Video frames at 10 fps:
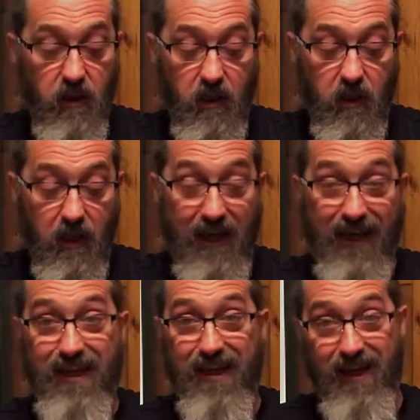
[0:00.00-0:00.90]
I
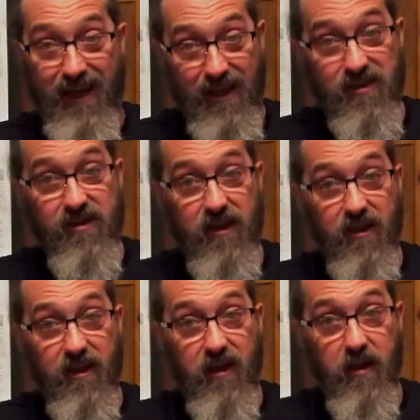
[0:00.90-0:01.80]
can't say
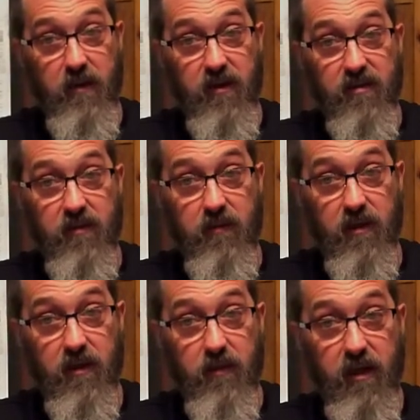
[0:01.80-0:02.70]
that about some of
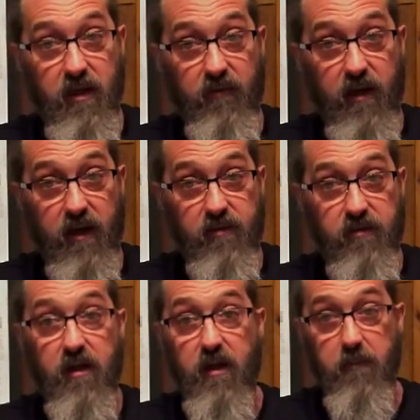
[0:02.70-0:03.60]
the other
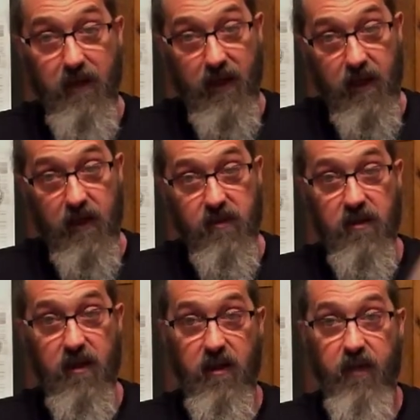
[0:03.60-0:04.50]
manufacturers, but I can
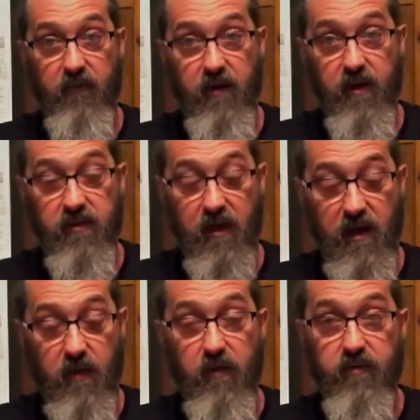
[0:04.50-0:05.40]
say that for Hasegawa.